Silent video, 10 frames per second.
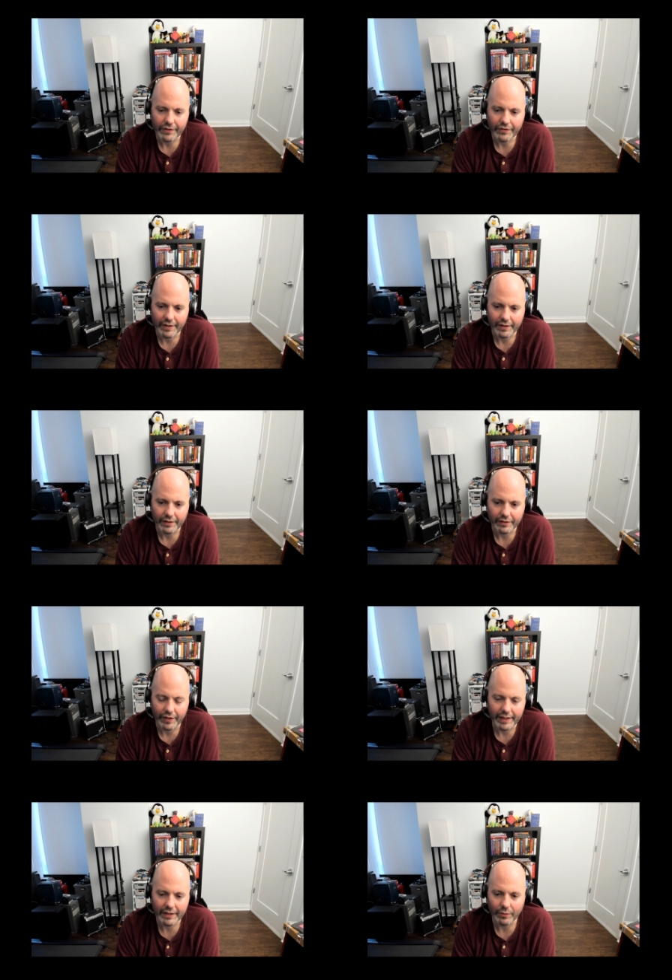just the
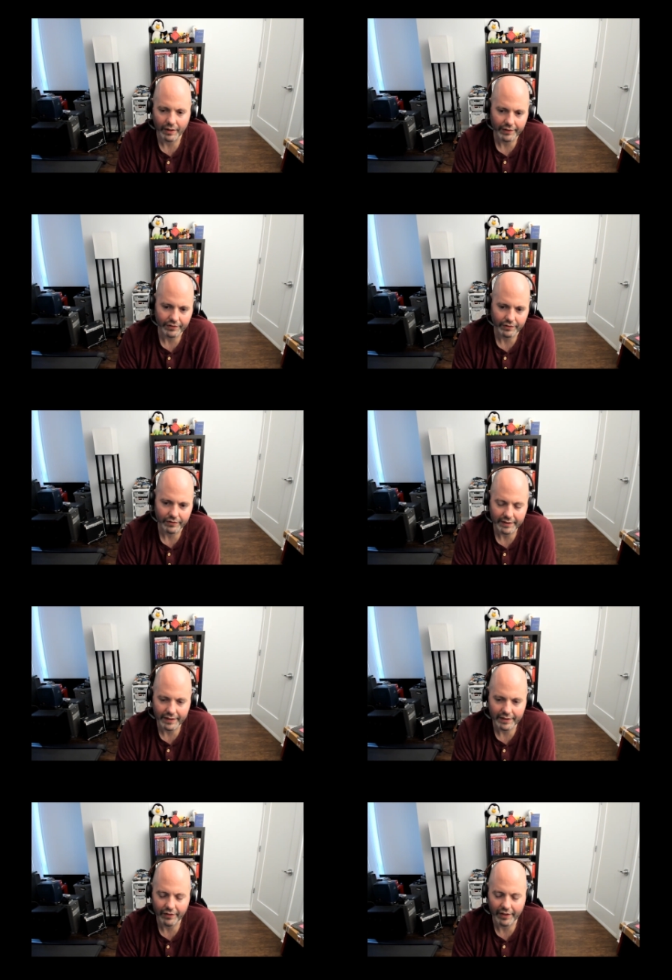great equalizer,
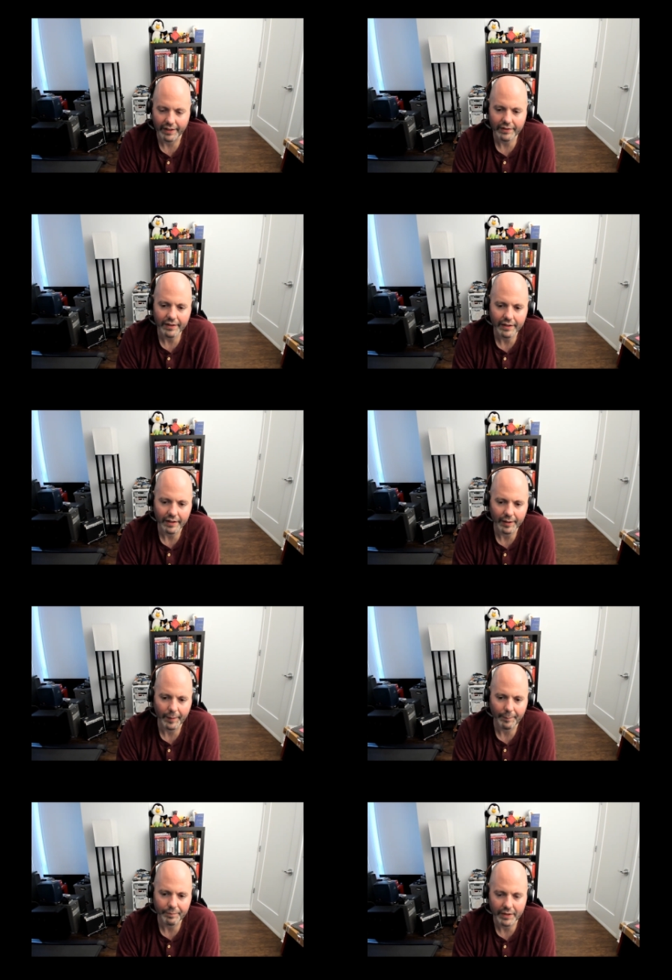right? The internet.
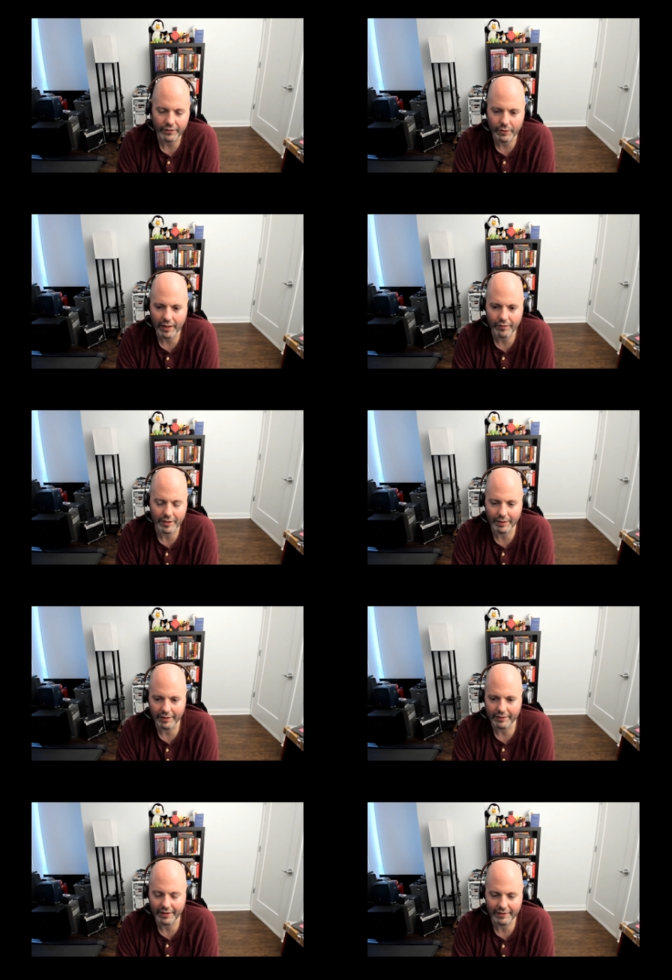If you have the
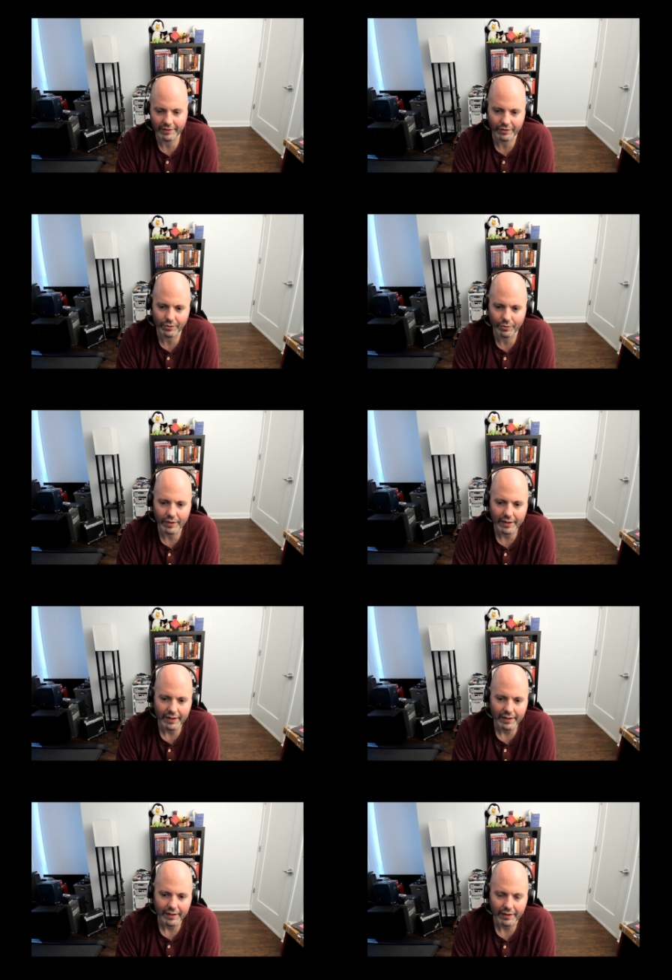ability to
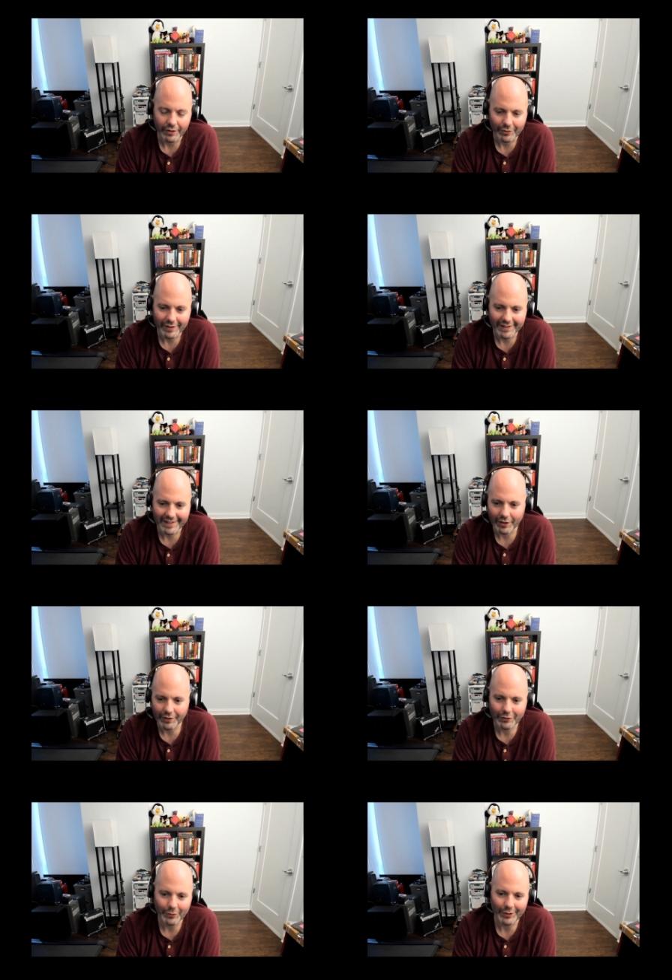
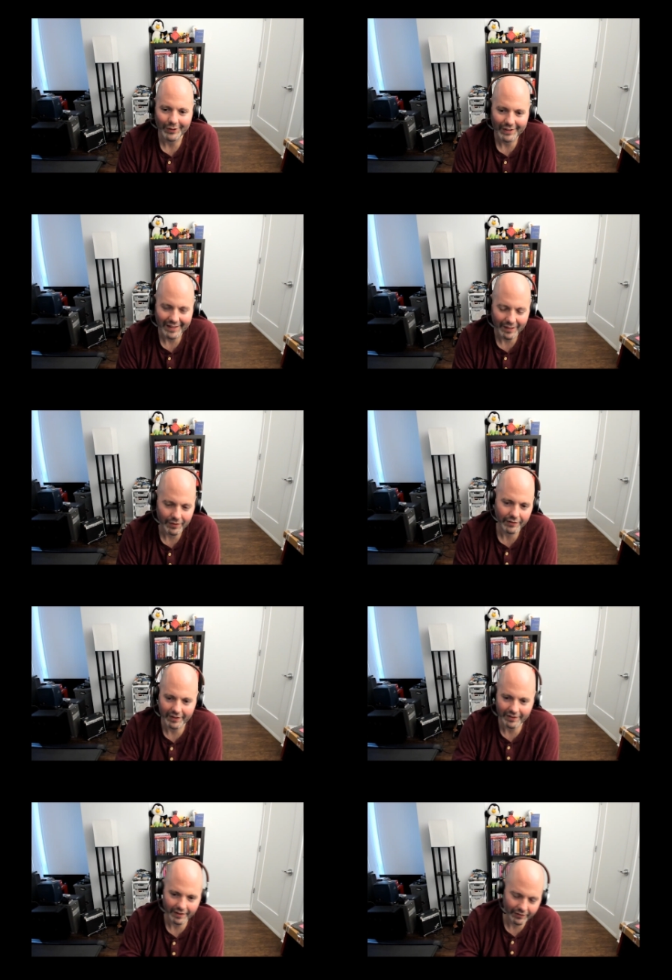get on Twitter. If you're
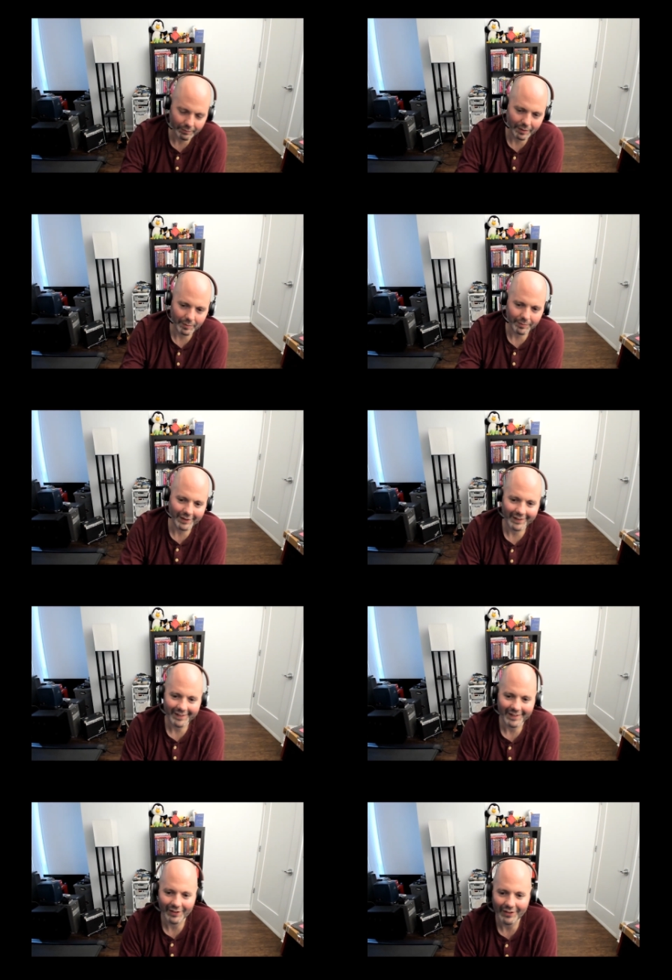listening to this,
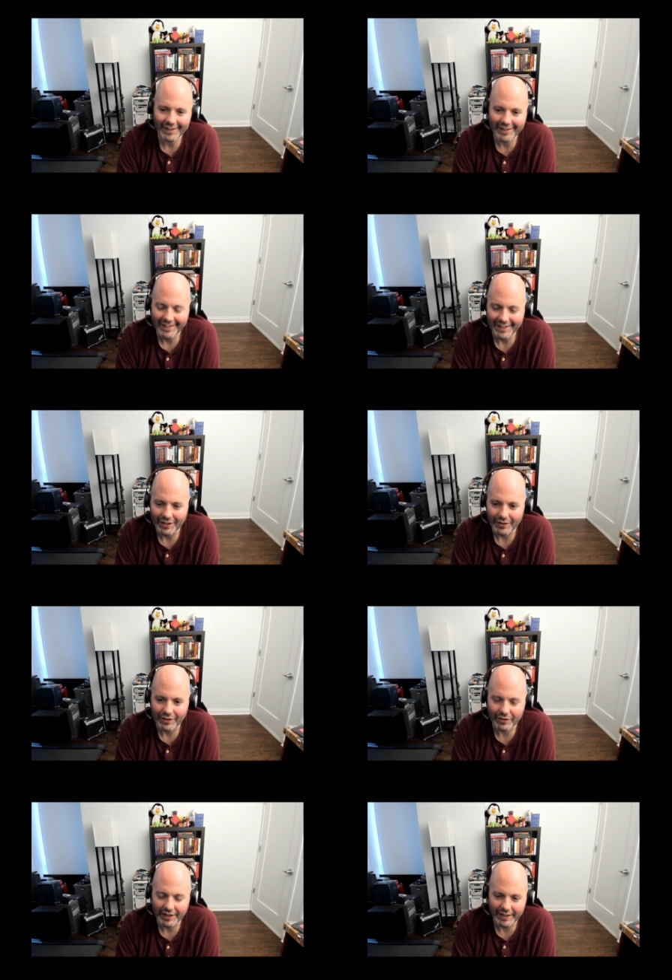probably you
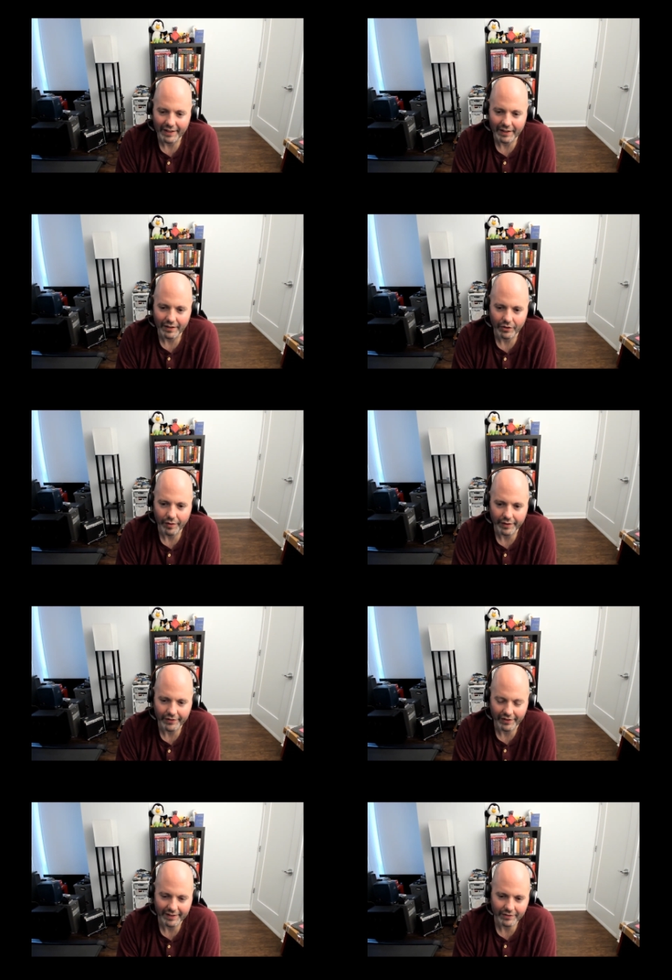already are on
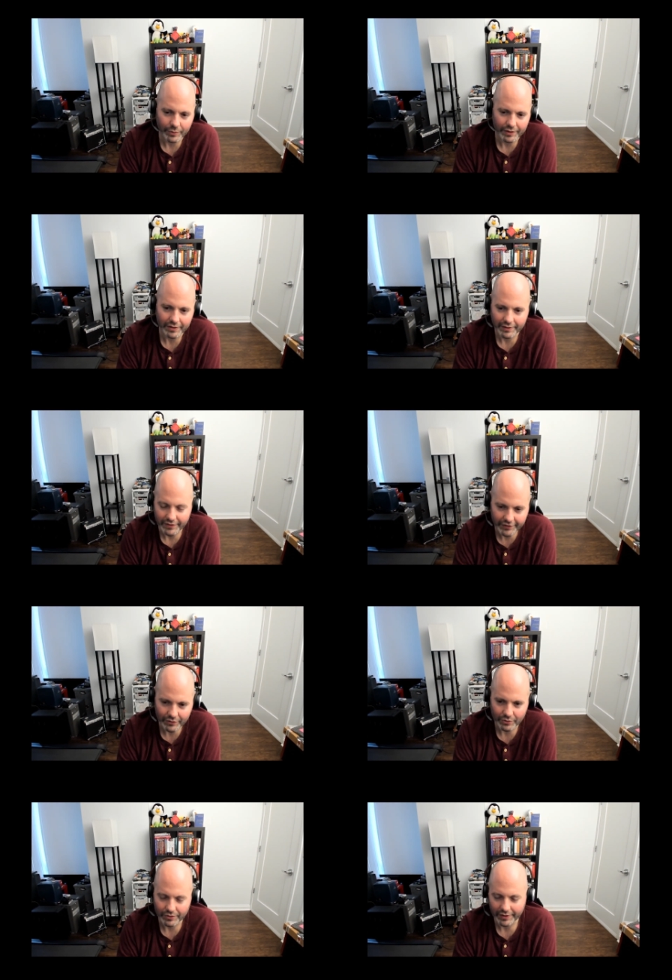things like Twitter and
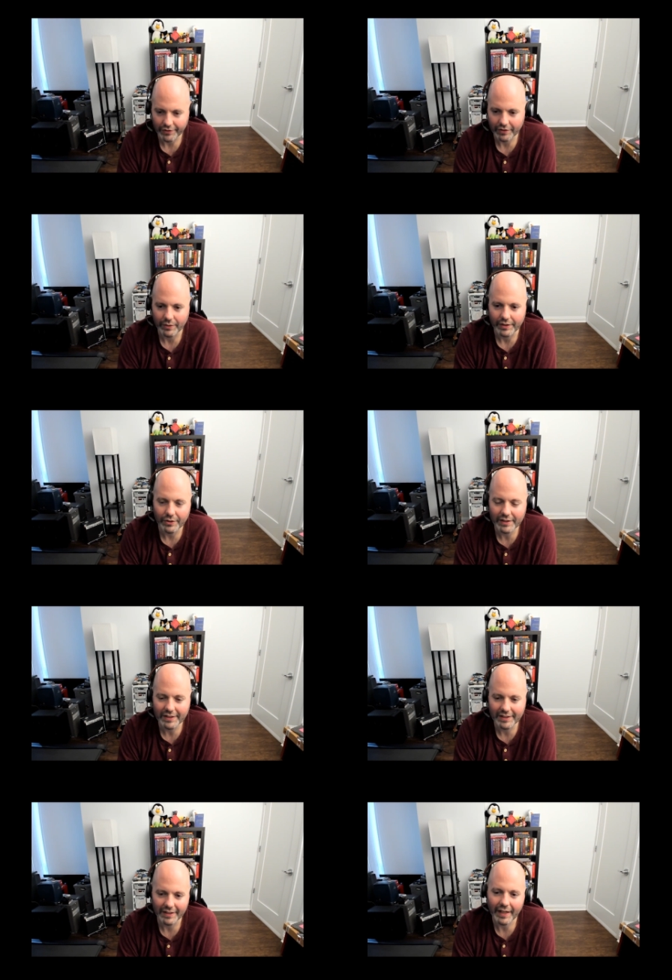Discord and so on. You
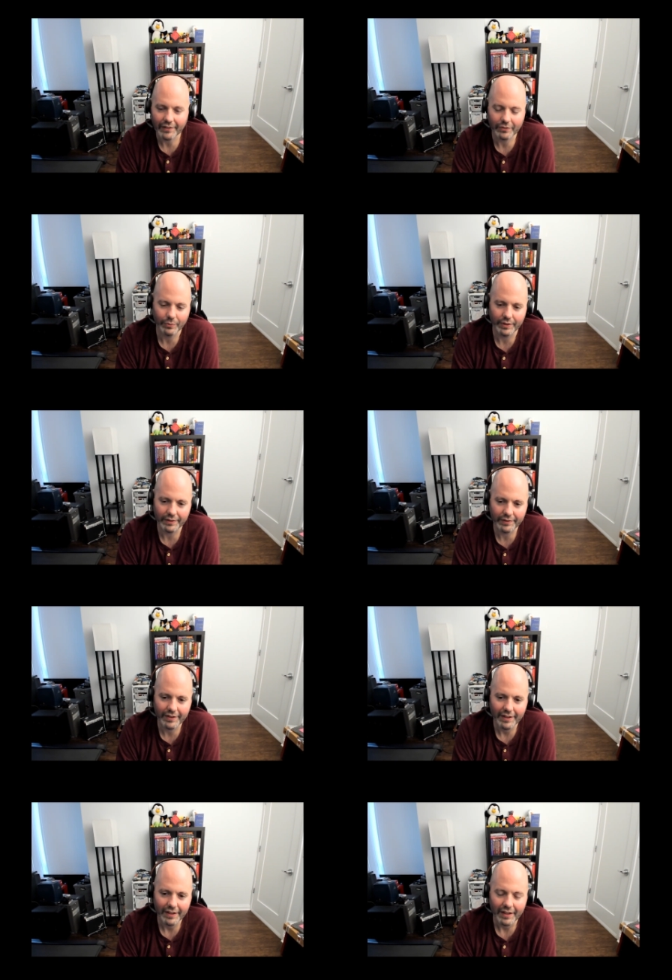can connect
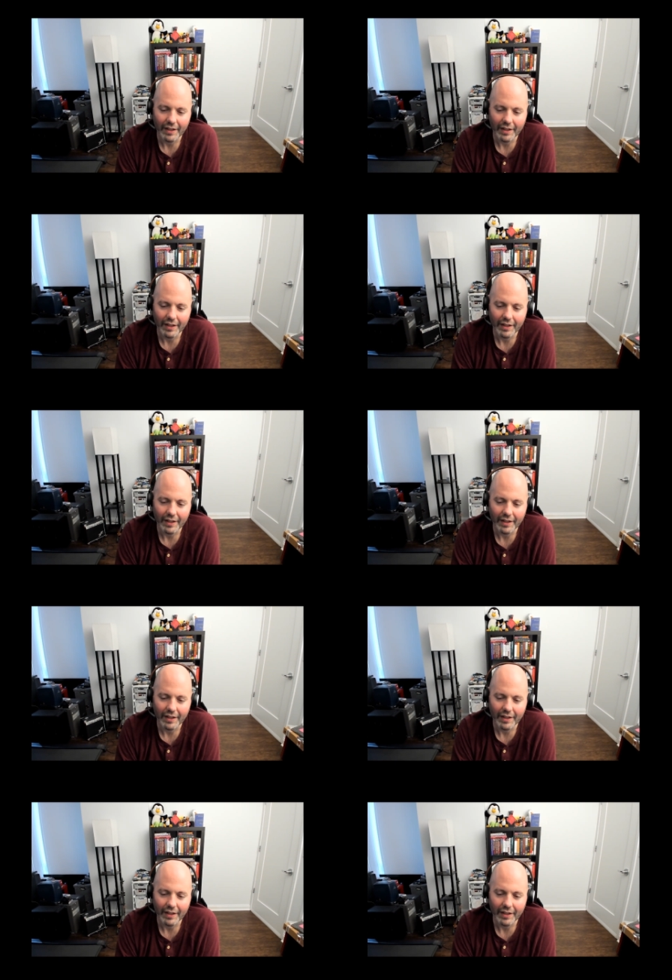with